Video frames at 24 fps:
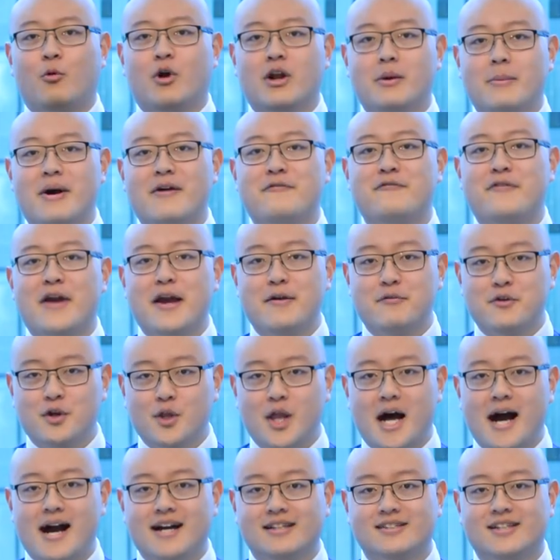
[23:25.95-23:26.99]
One of my favorite
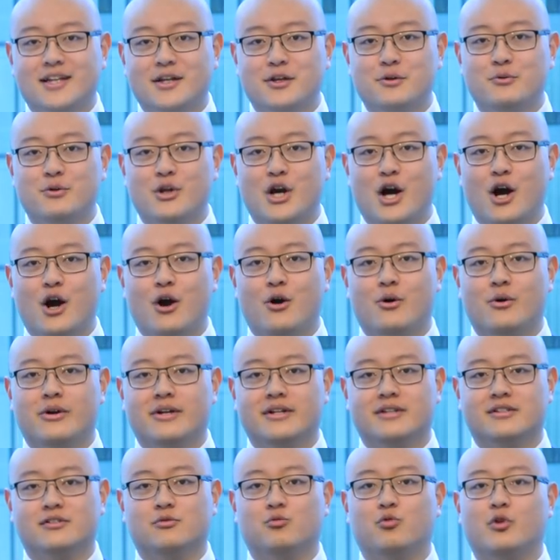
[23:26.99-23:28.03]
lines that you know
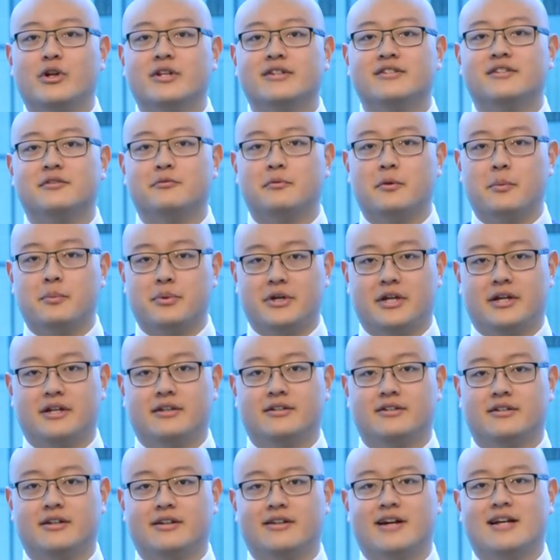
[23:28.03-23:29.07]
is rinse and
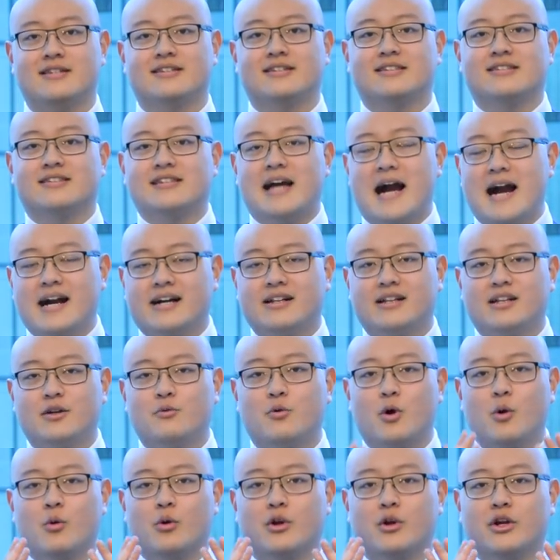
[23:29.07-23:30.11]
repeat. And that's exactly
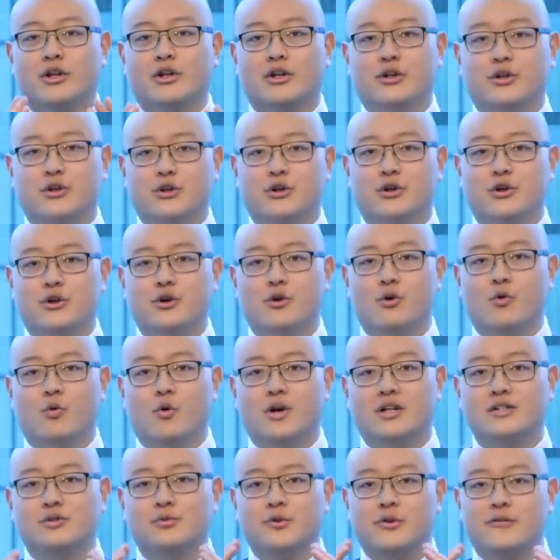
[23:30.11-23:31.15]
what we're gonna do
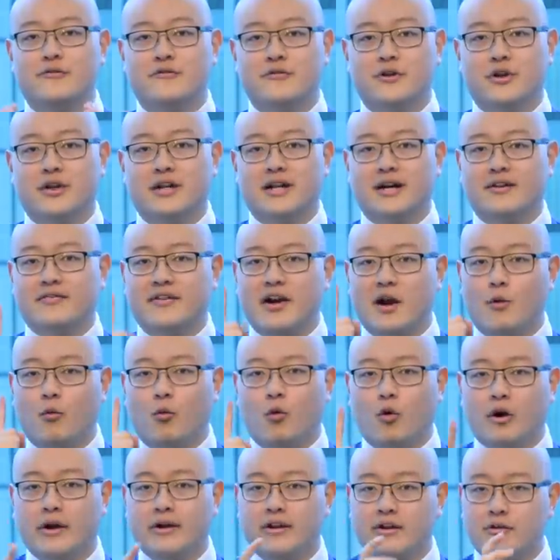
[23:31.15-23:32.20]
once we've figured out that
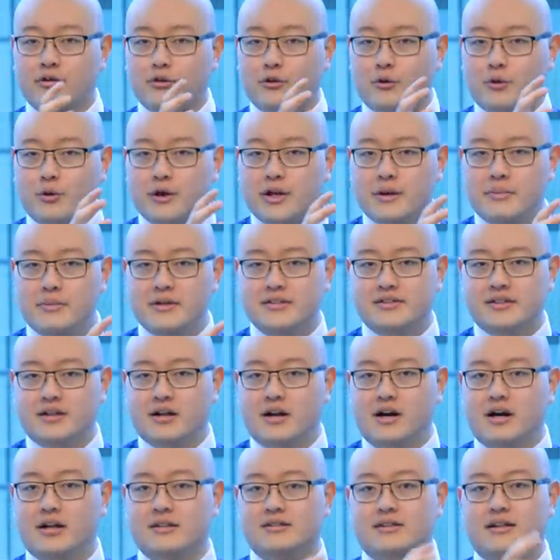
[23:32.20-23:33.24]
one authority piece of
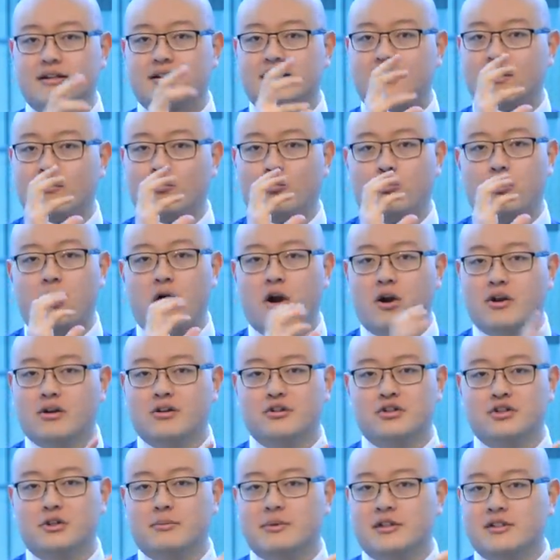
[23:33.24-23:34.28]
content, that
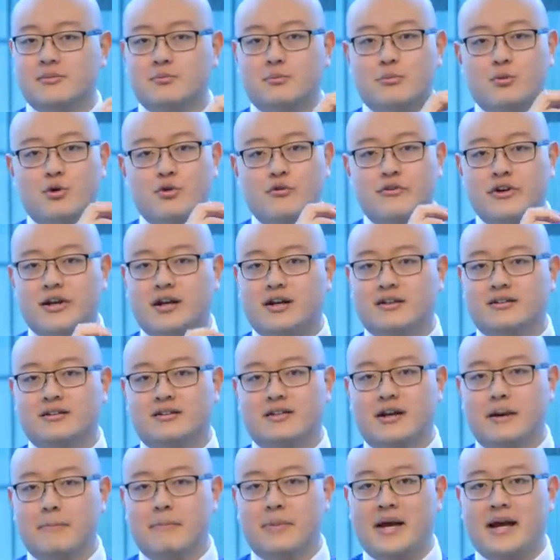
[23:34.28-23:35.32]
partnership that's moving onto
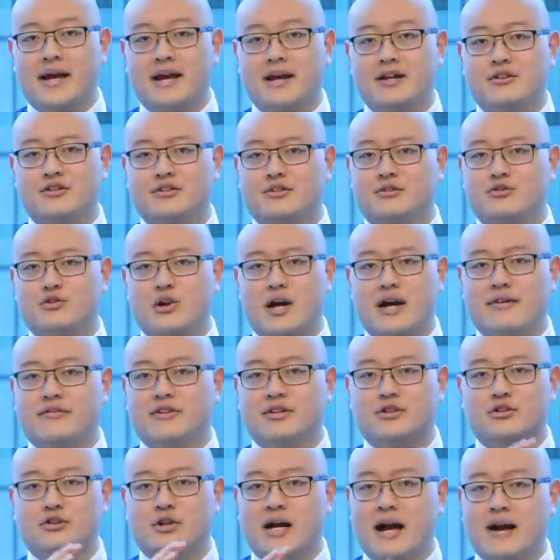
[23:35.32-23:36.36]
that page and driving
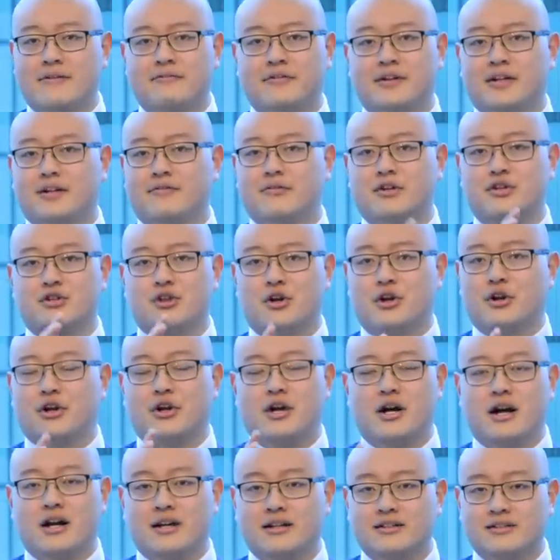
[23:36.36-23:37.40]
traffic of your target
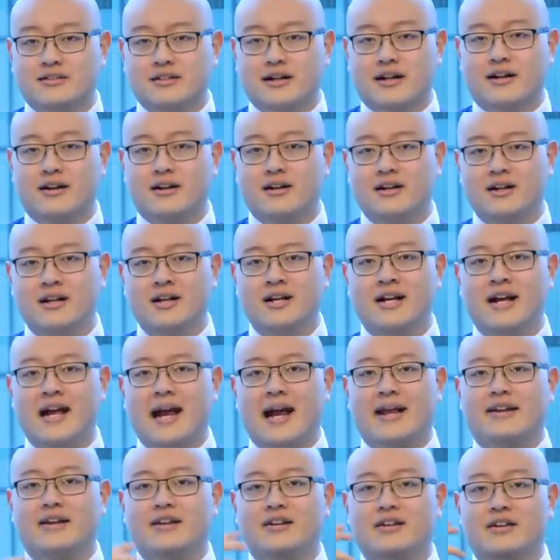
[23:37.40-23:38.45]
audience there,
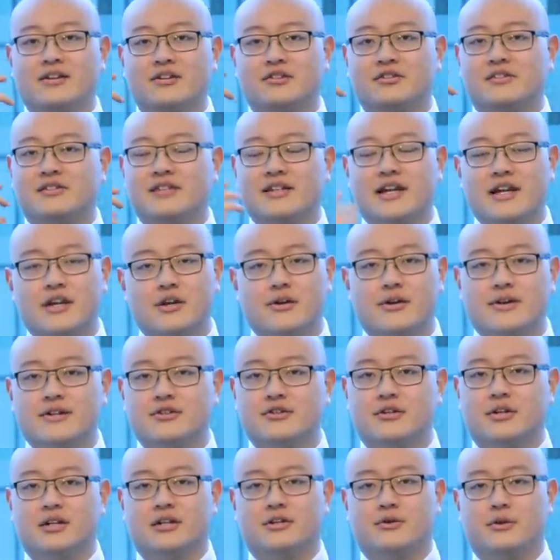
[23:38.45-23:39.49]
and then they're seeing your
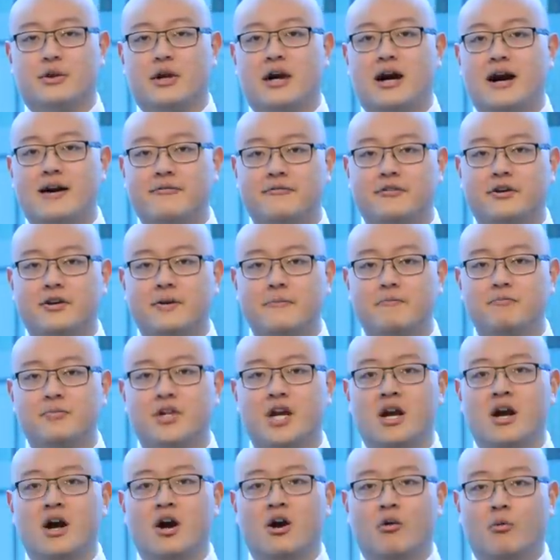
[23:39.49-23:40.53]
introductory offer.
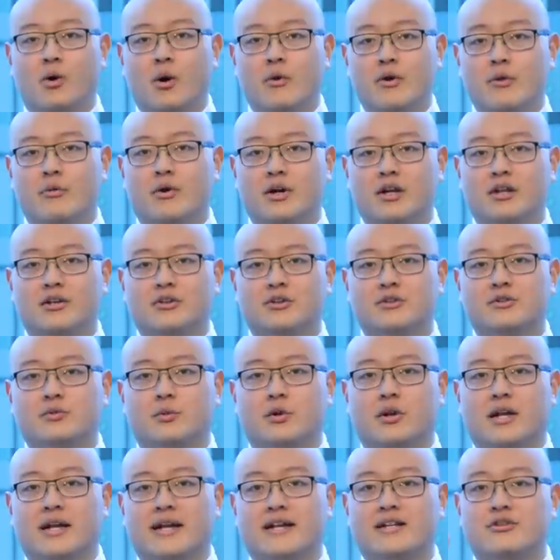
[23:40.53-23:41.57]
What we wanna do is we
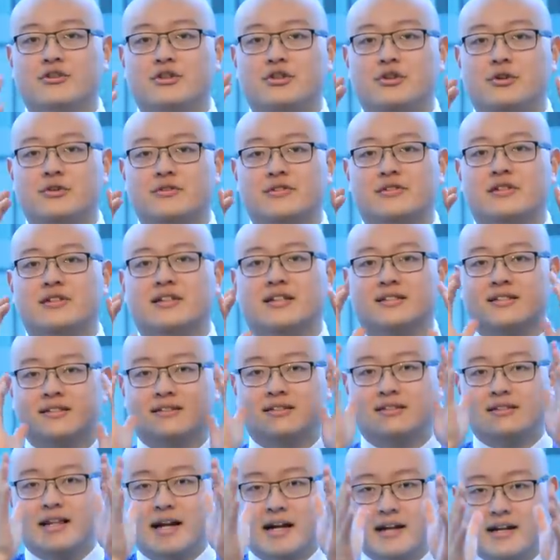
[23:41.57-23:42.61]
wanna introduce the
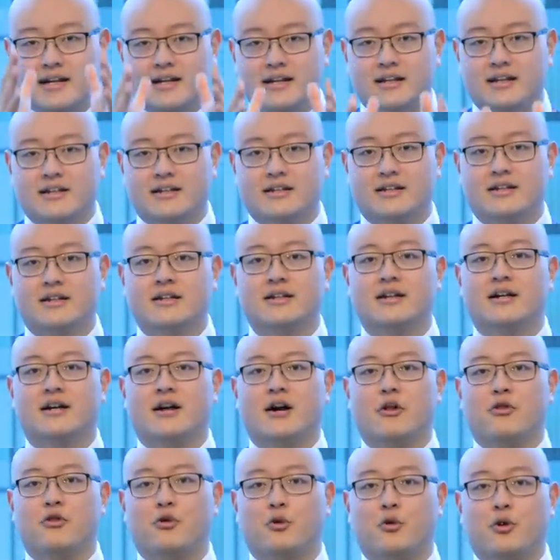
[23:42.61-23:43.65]
second
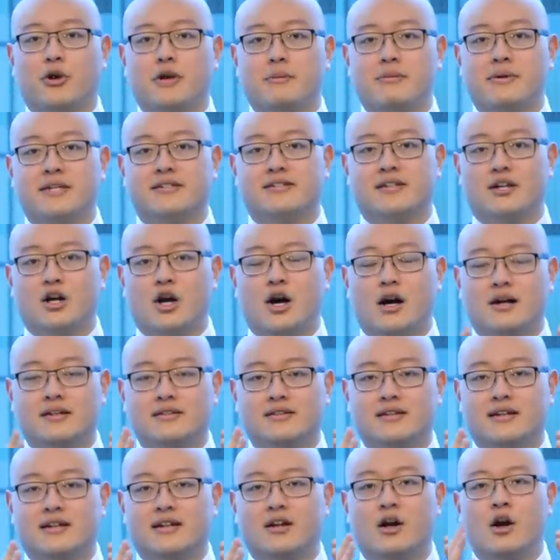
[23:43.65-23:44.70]
authority piece of
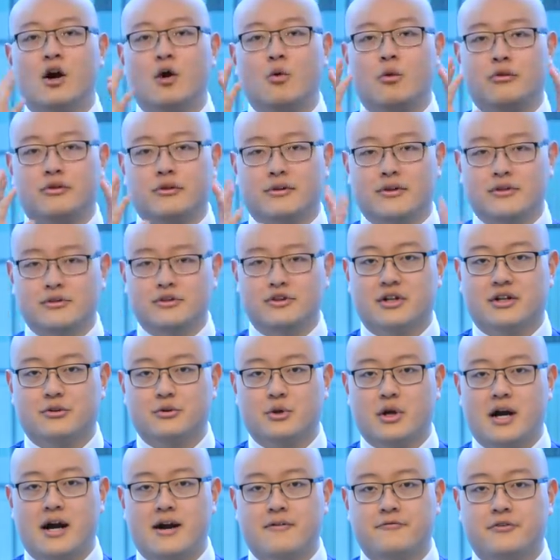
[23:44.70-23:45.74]
content with your
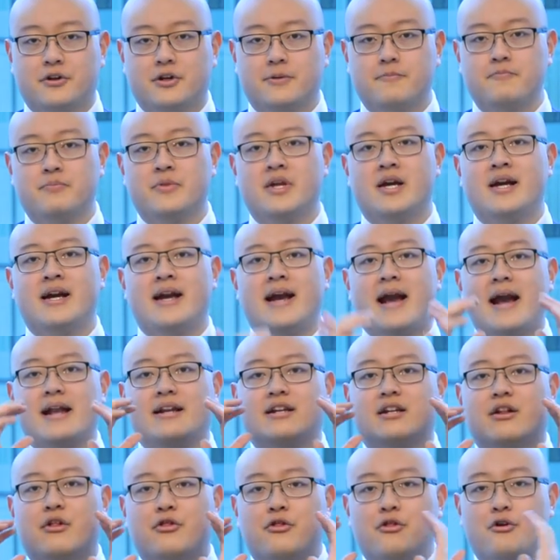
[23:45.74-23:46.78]
introductory offer, and
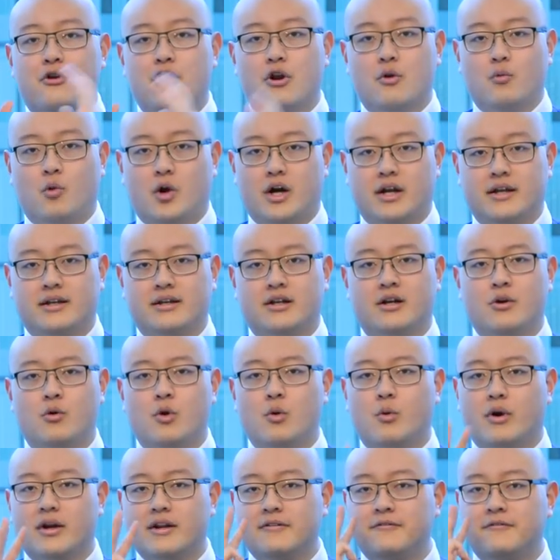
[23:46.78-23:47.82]
then a third one. We
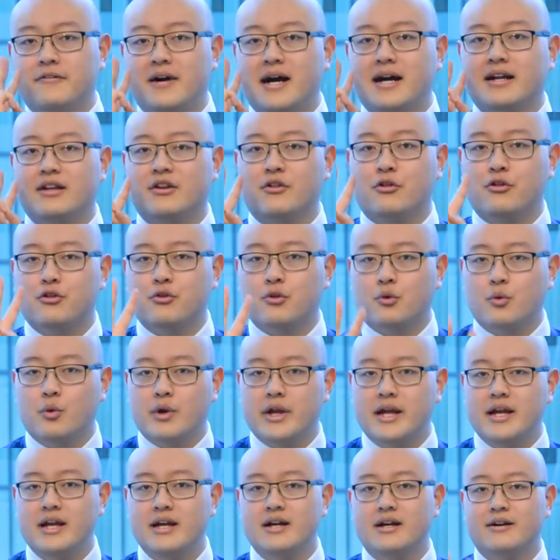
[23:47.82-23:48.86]
want to find
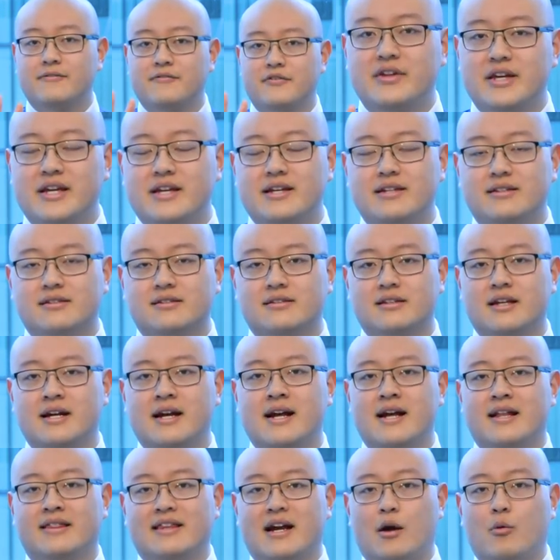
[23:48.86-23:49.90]
three of these
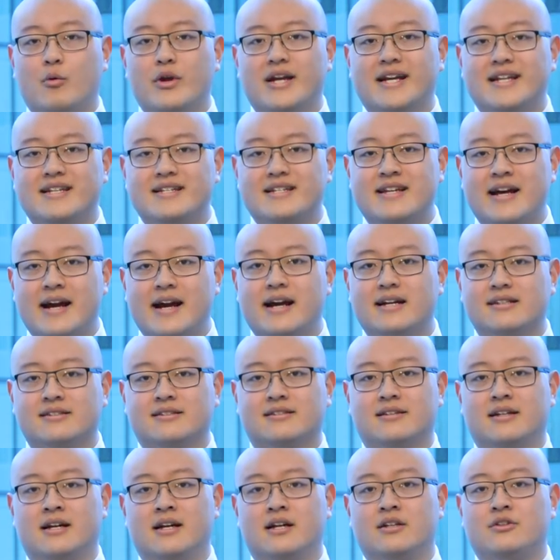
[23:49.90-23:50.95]
that we can
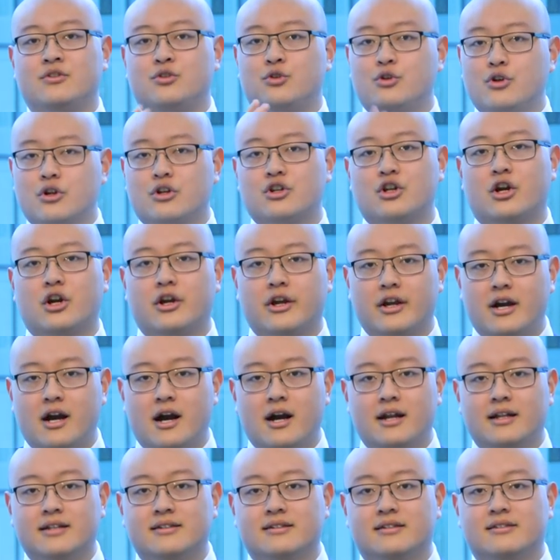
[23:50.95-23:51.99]
test to your target
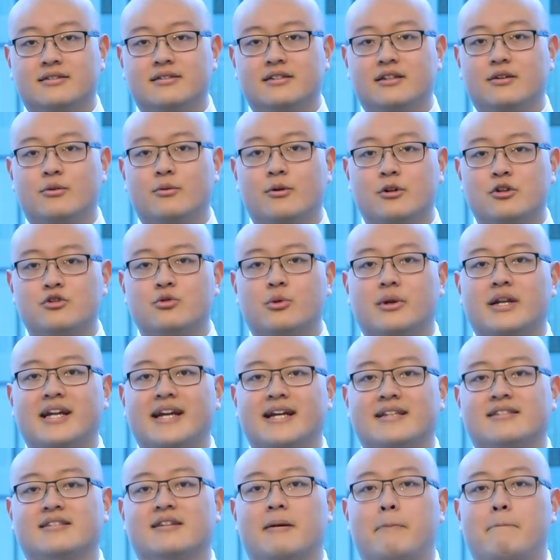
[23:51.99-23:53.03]
audience and see which one
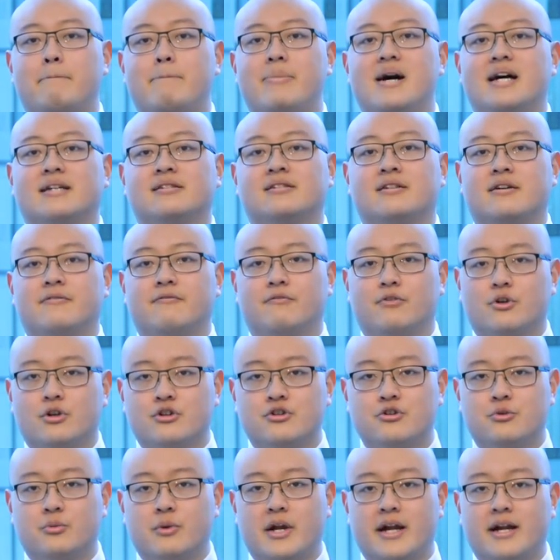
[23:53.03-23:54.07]
gets the best
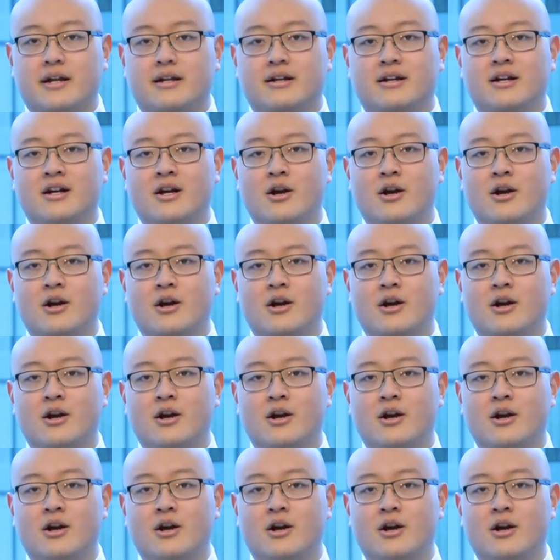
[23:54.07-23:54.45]
conversion rate,